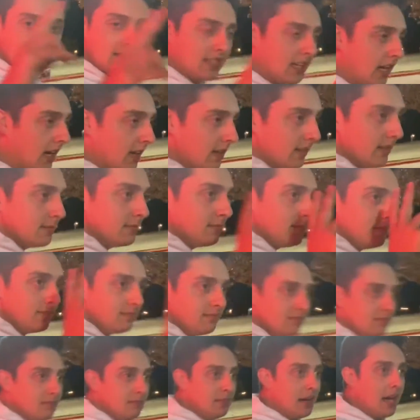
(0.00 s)
Like,
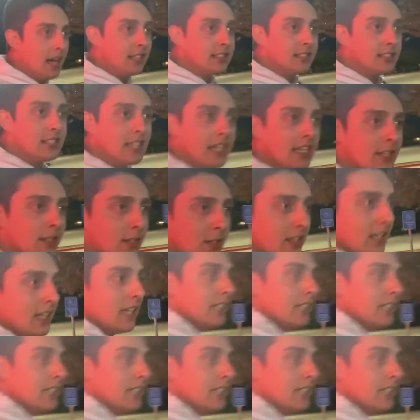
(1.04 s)
imagine like looking